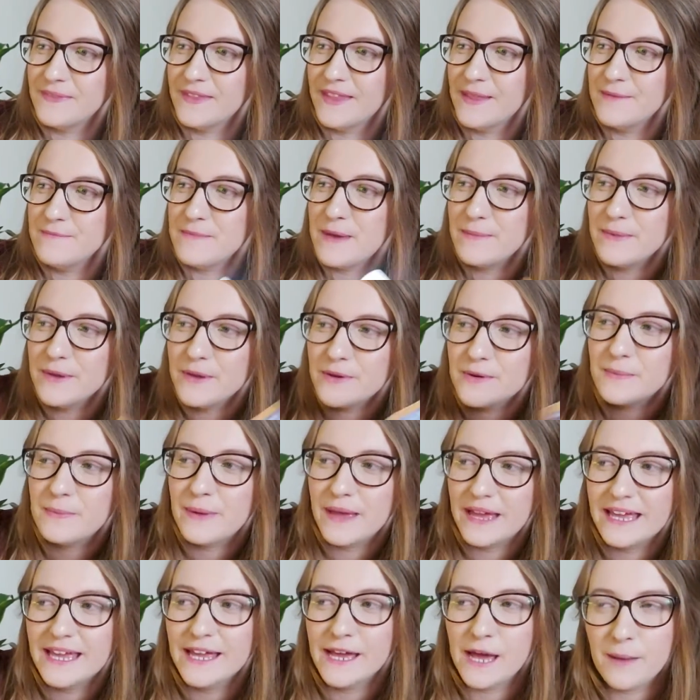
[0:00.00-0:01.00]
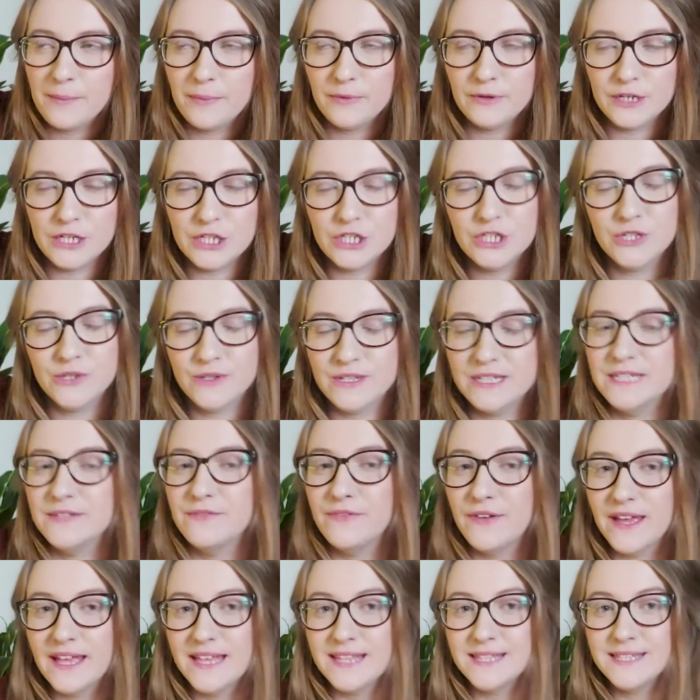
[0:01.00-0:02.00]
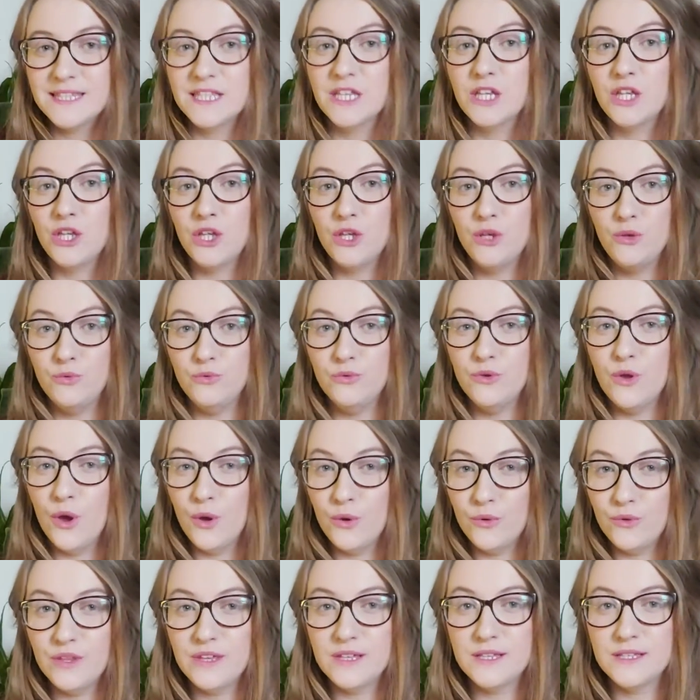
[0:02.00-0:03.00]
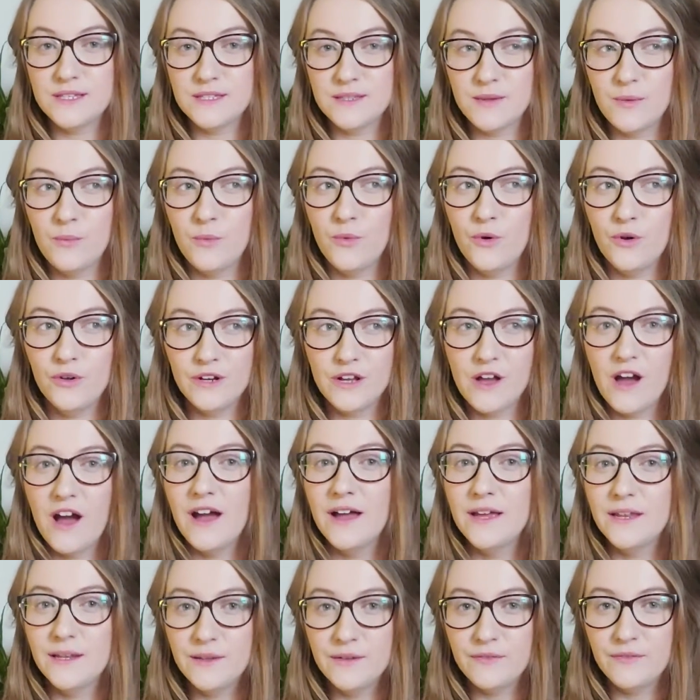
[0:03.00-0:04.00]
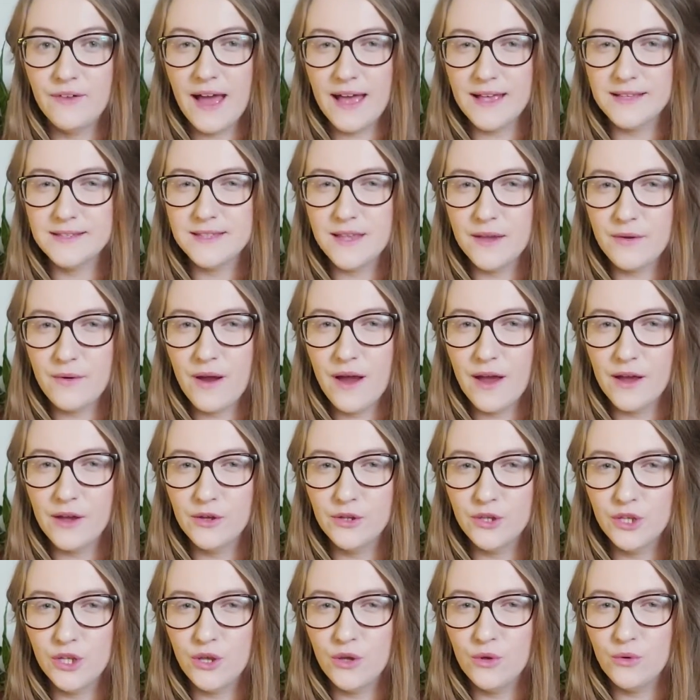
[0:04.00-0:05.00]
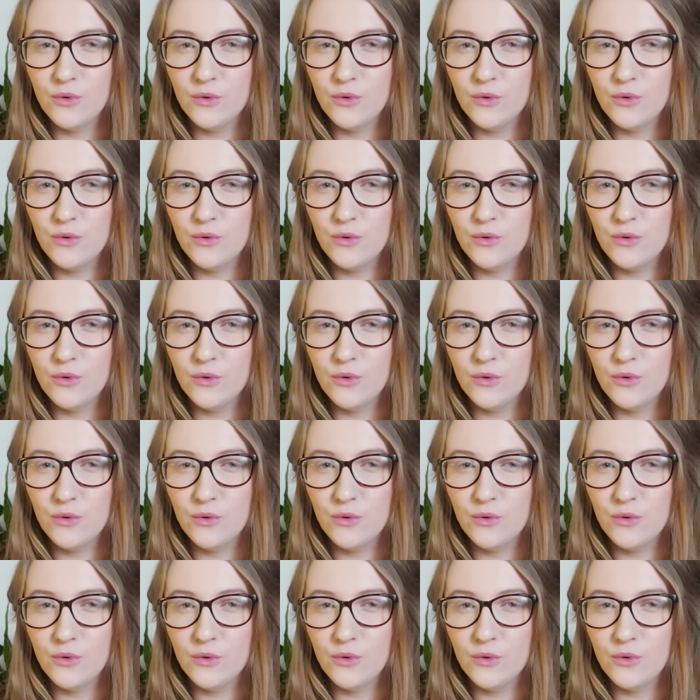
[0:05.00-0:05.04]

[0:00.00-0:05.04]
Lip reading: maybe you're picking up on intuitive hits that you know that someone kind of has their eye on you,